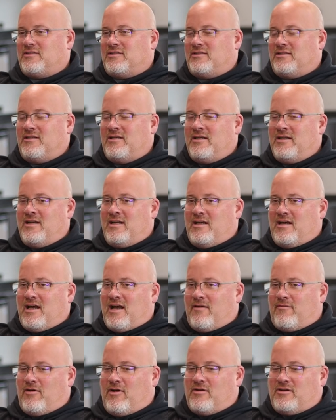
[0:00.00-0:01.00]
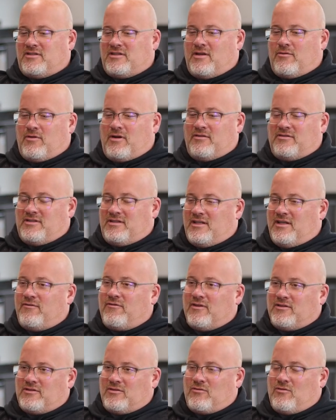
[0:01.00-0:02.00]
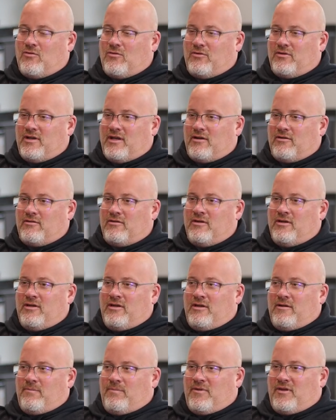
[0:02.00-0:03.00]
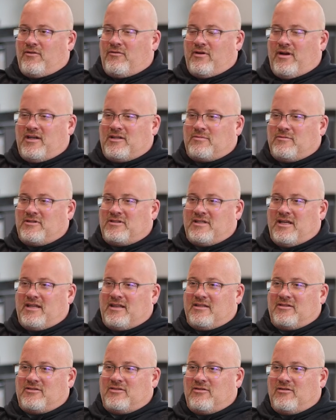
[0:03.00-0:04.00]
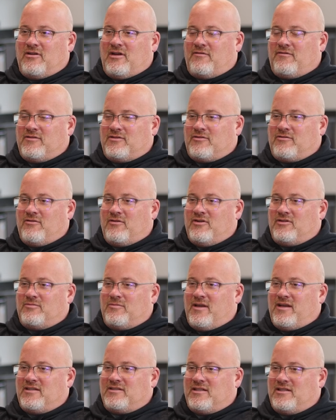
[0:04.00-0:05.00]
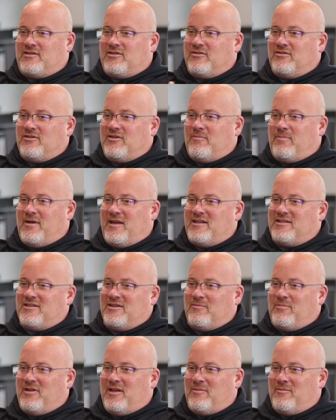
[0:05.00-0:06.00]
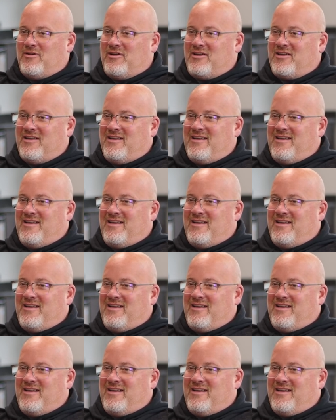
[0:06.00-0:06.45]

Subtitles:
And I've always said when I was a defensive coordinator, the greatest mistake that certain offensive coordinators make is they turn the page in the playbook.